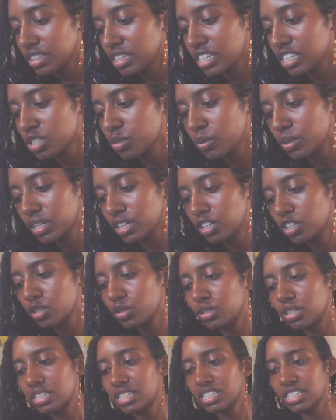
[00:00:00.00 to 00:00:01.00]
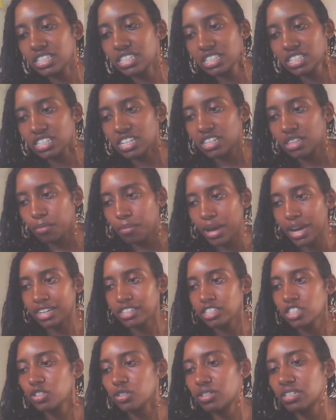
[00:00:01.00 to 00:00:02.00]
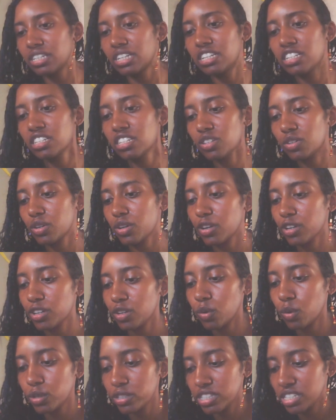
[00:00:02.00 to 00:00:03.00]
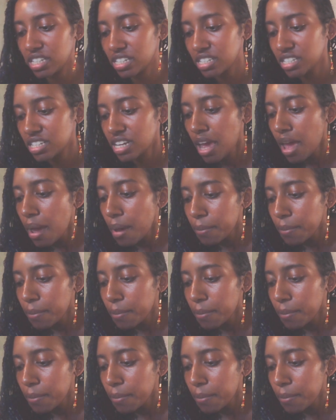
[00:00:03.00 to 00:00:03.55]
This will include assisting the master in his or her courses,